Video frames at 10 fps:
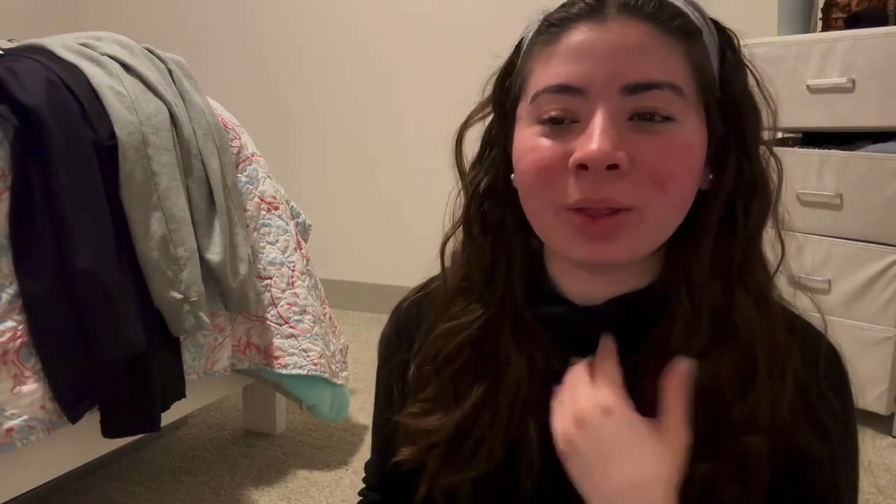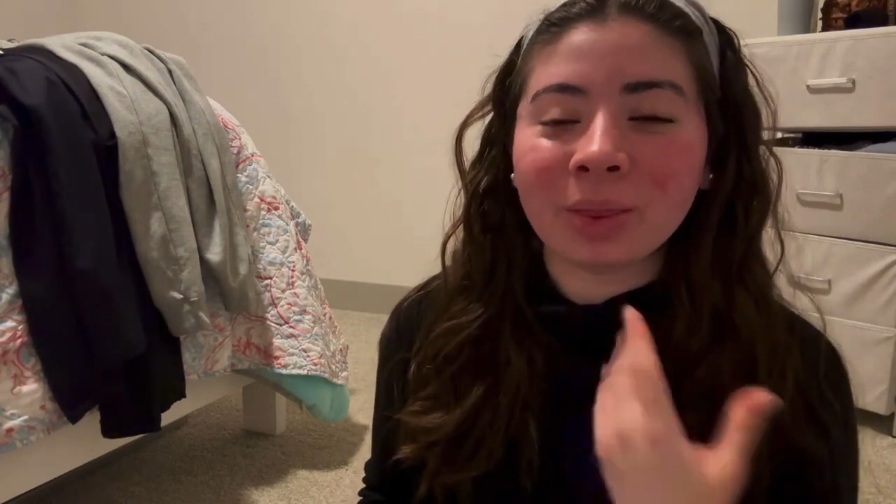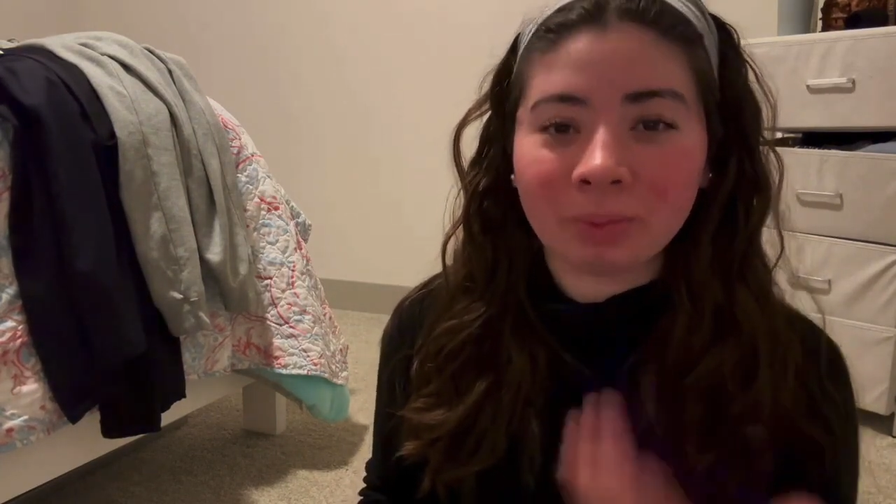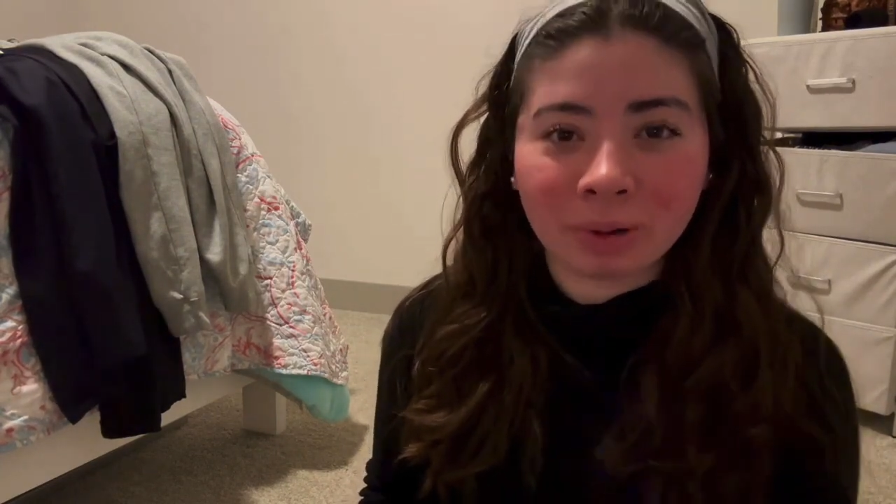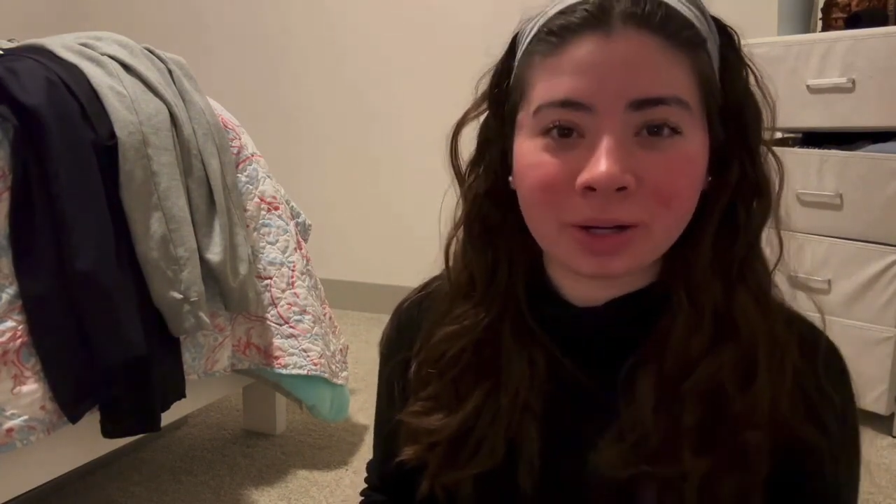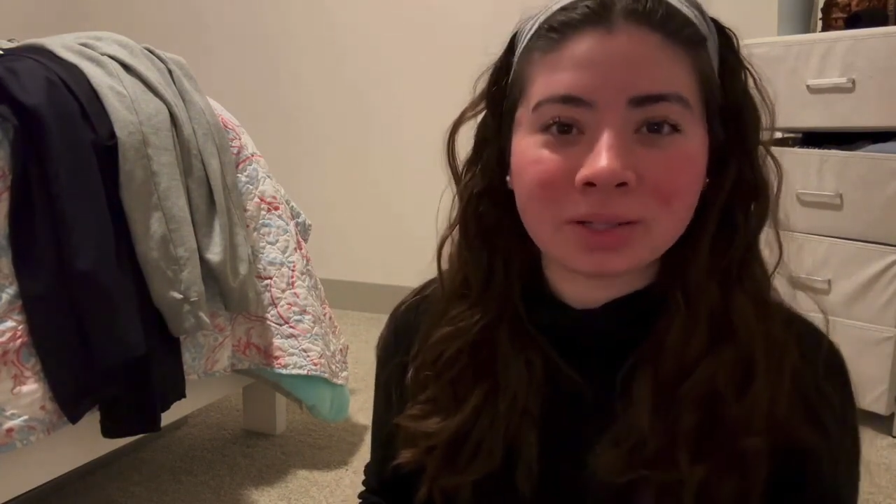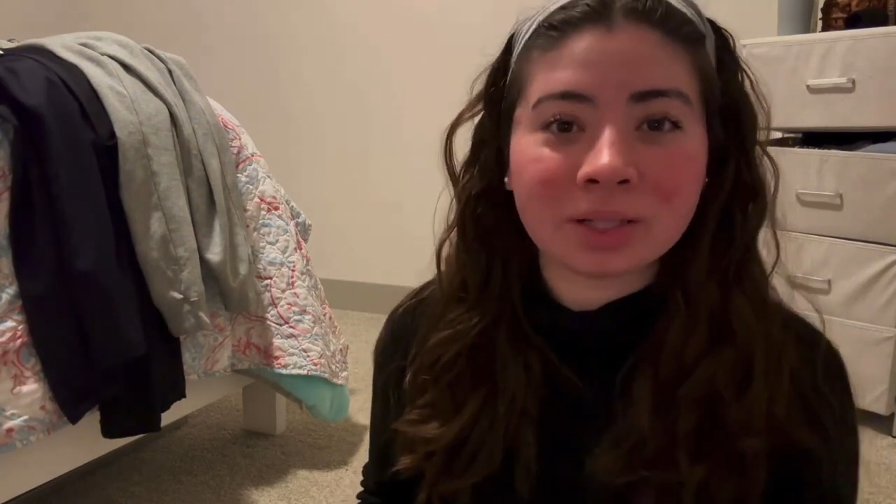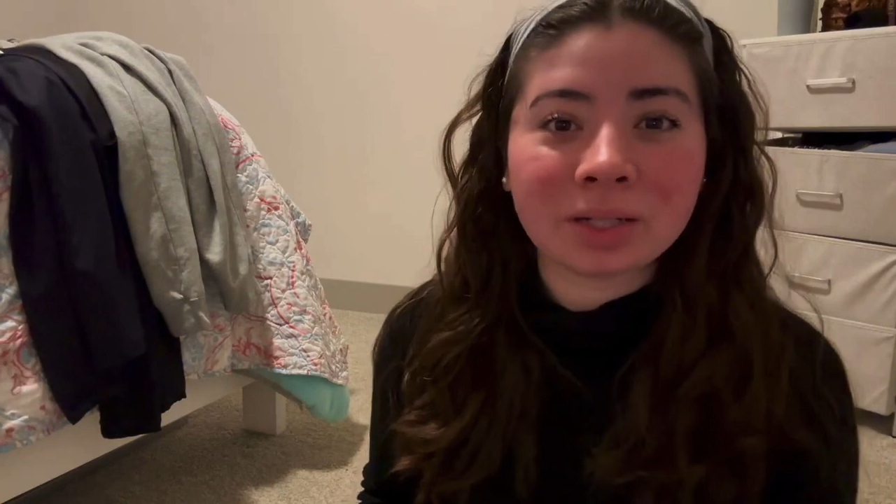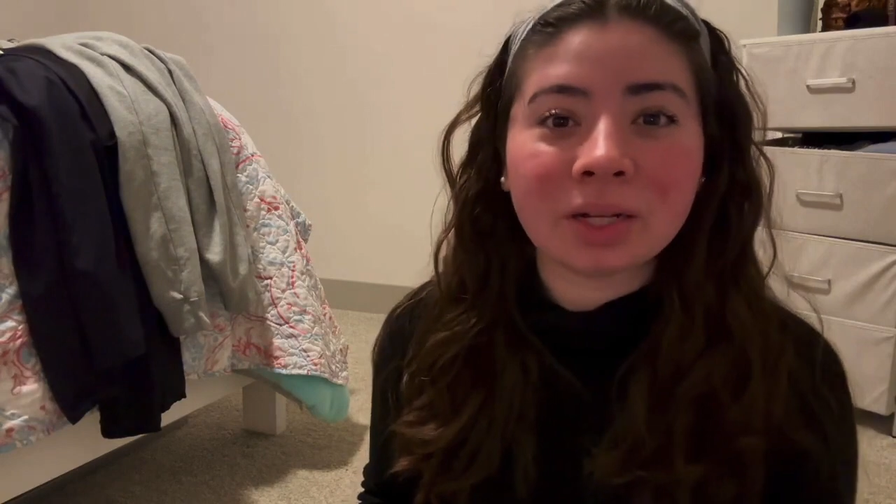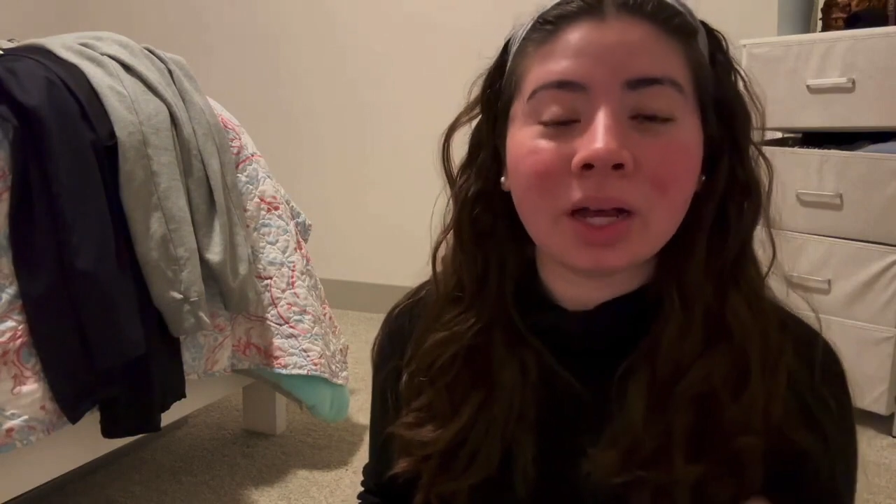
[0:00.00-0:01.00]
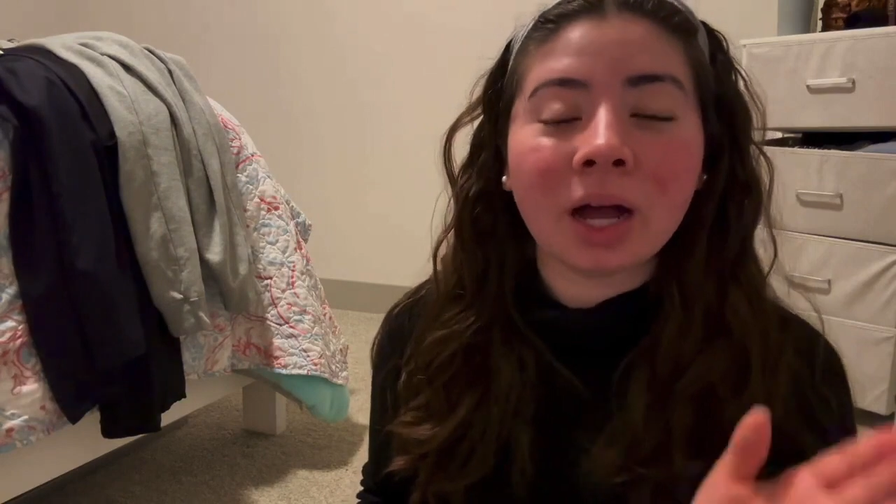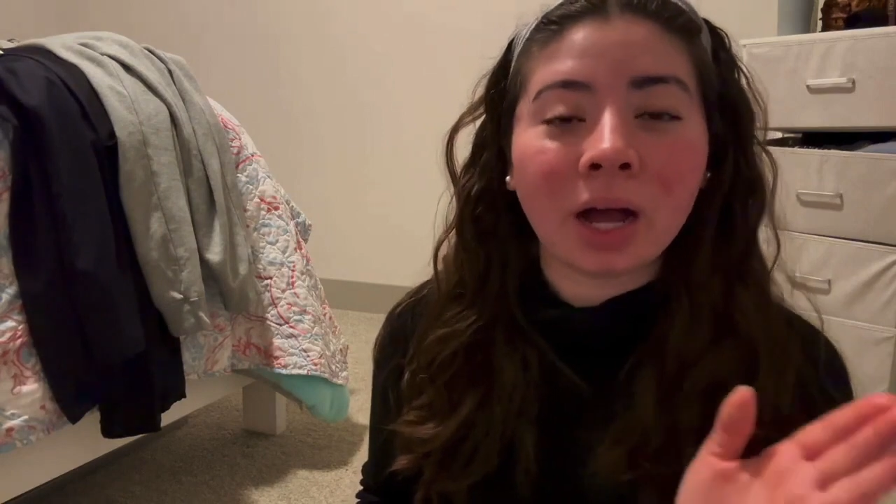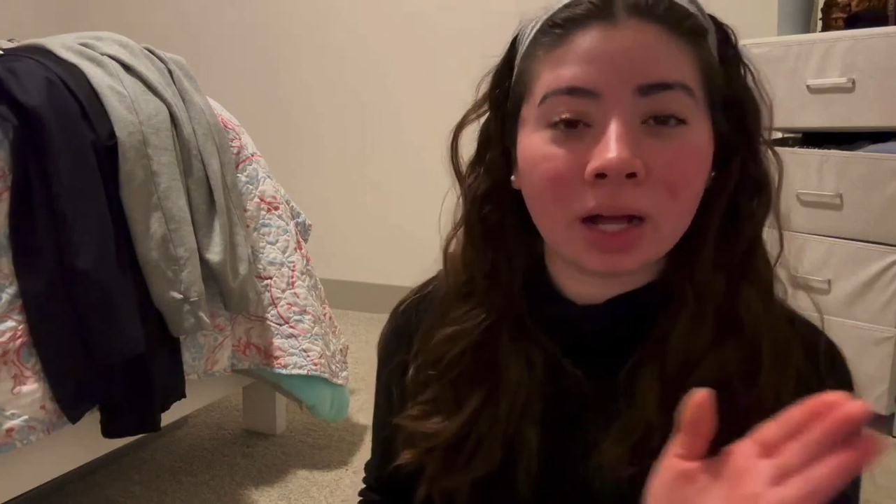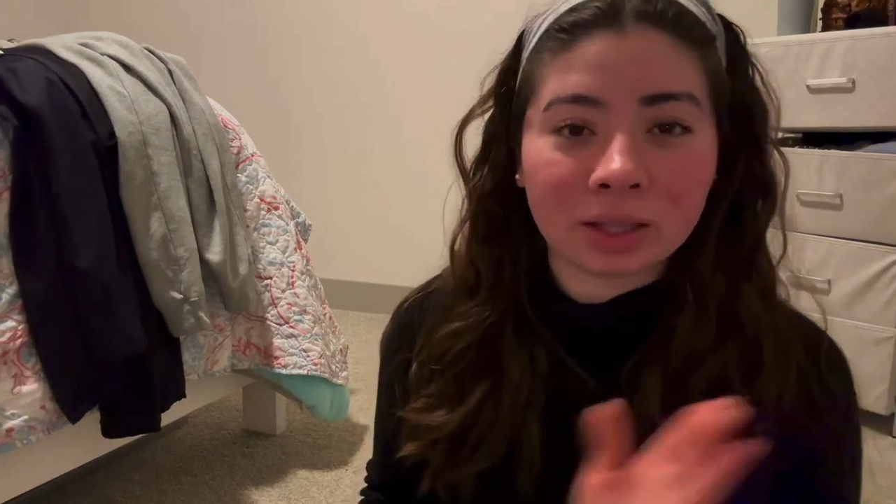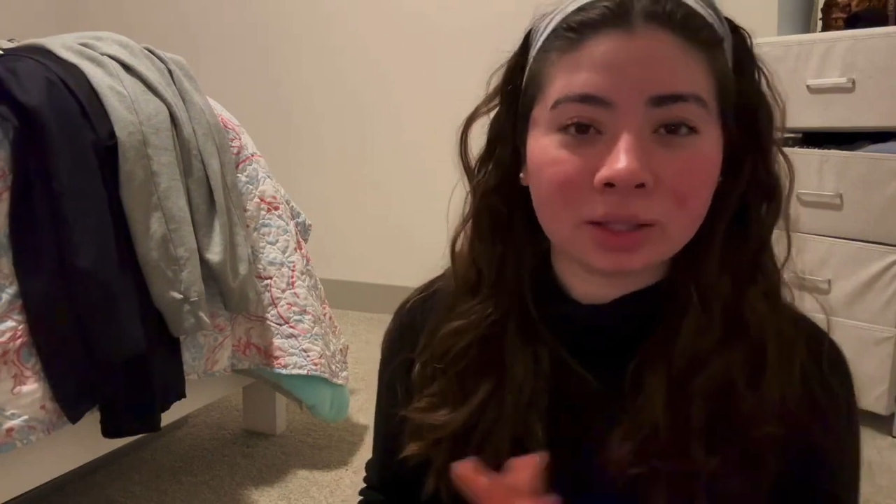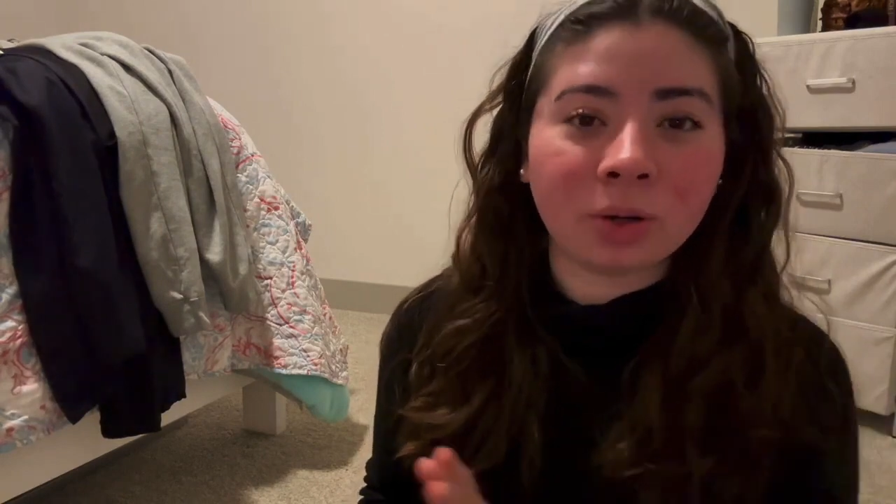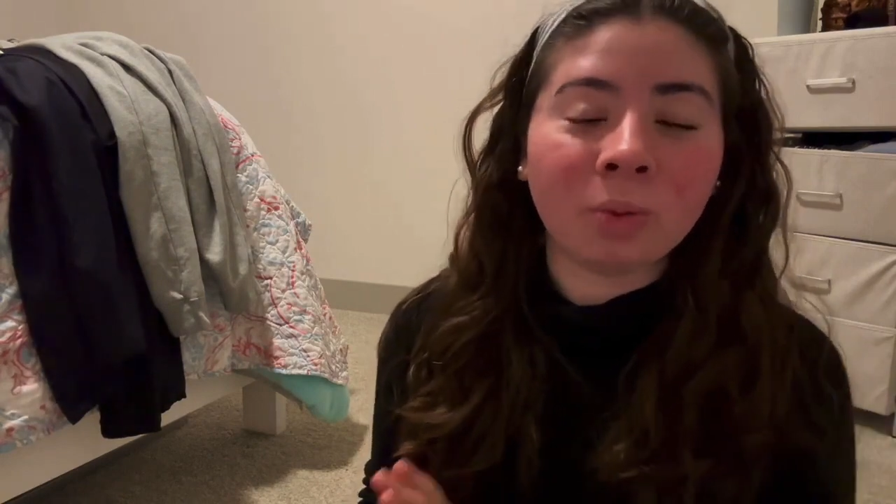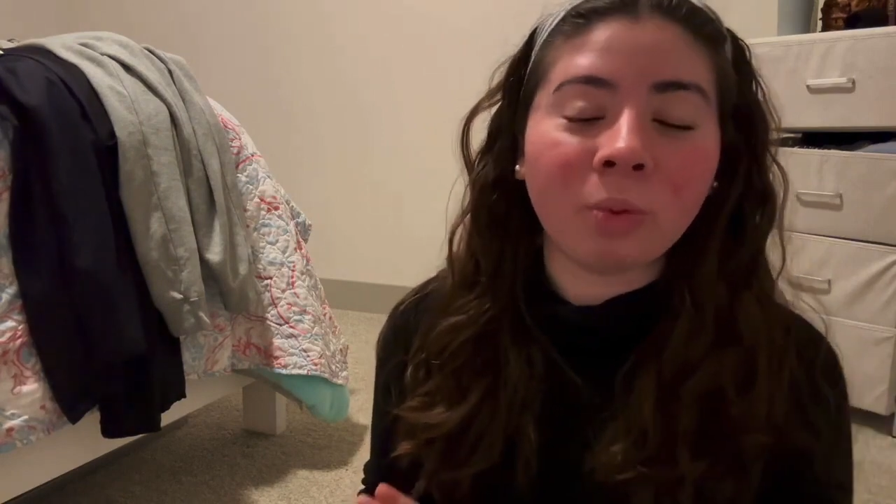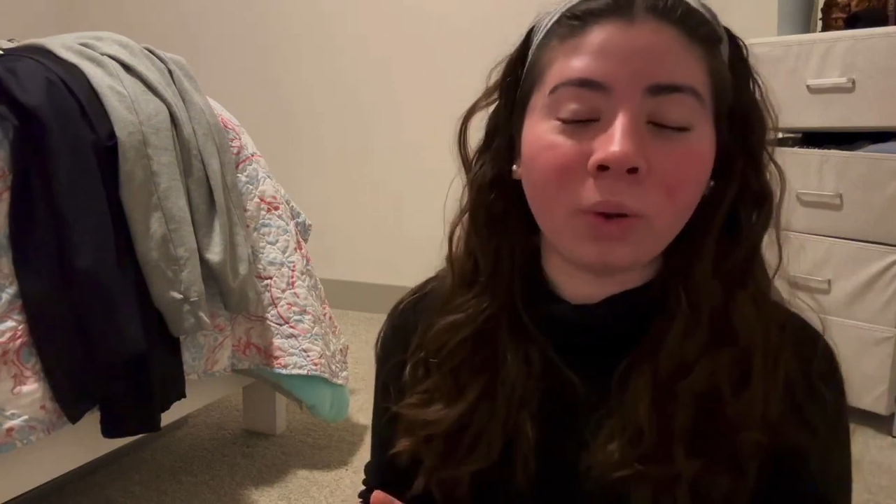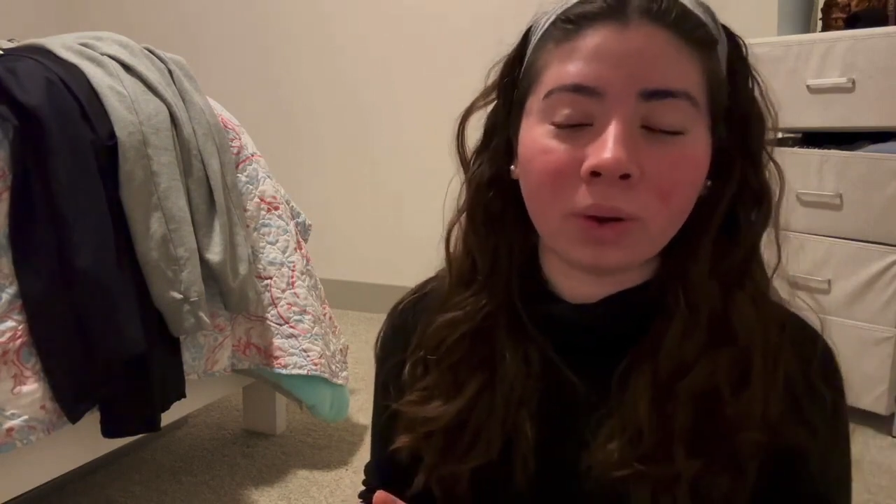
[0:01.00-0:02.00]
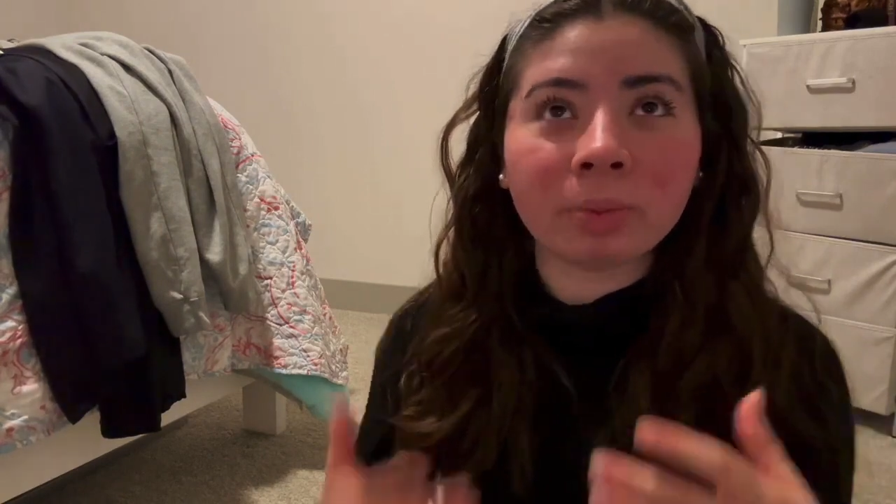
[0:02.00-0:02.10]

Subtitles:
the person a little more.